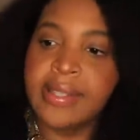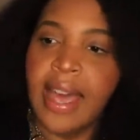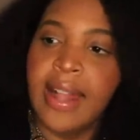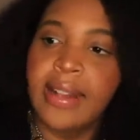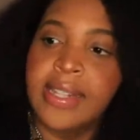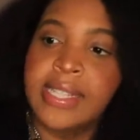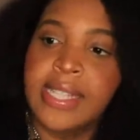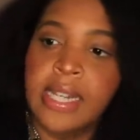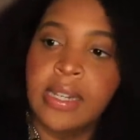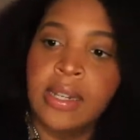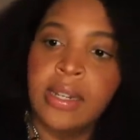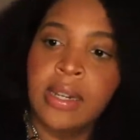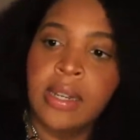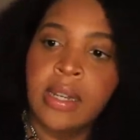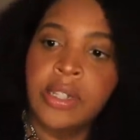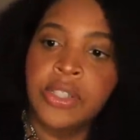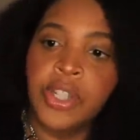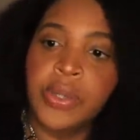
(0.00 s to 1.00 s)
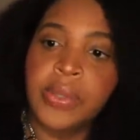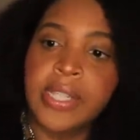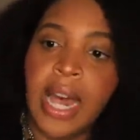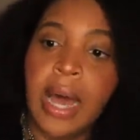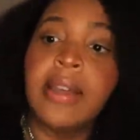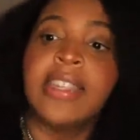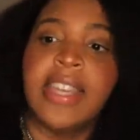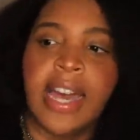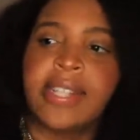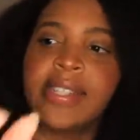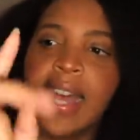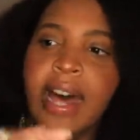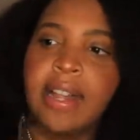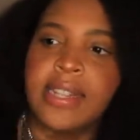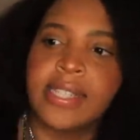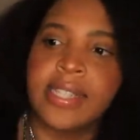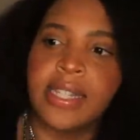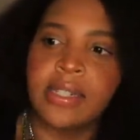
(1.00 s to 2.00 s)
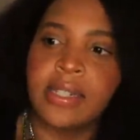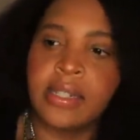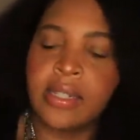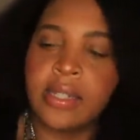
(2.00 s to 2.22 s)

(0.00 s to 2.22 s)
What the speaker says: Allison. Do something. Yes, Allison.